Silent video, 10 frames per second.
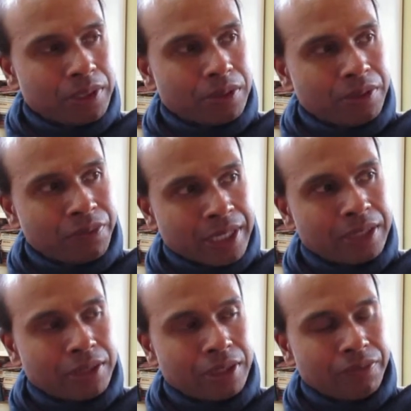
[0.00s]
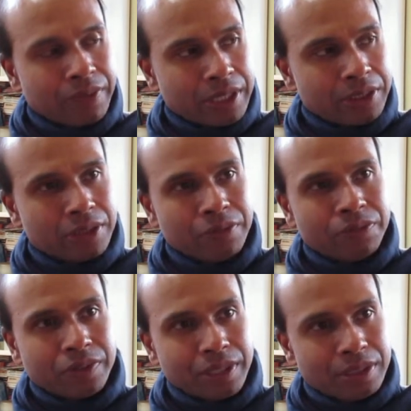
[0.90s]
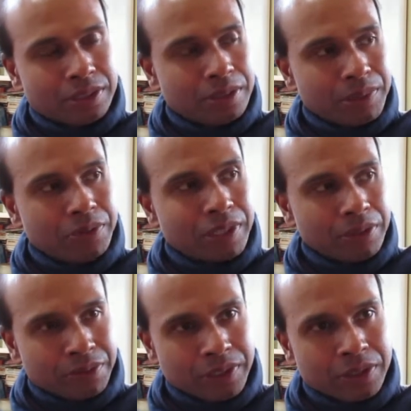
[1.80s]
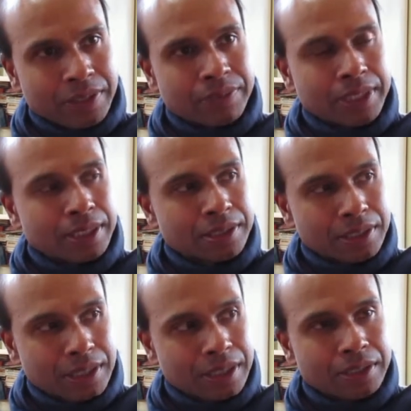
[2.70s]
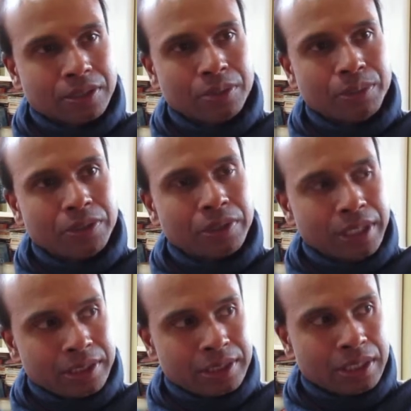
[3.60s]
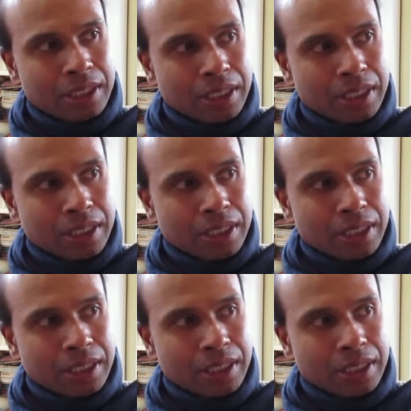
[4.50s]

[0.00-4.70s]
You know, if I had a if I had a girlfriend, it's going to be great, or if I could have sex today, that's going to be great.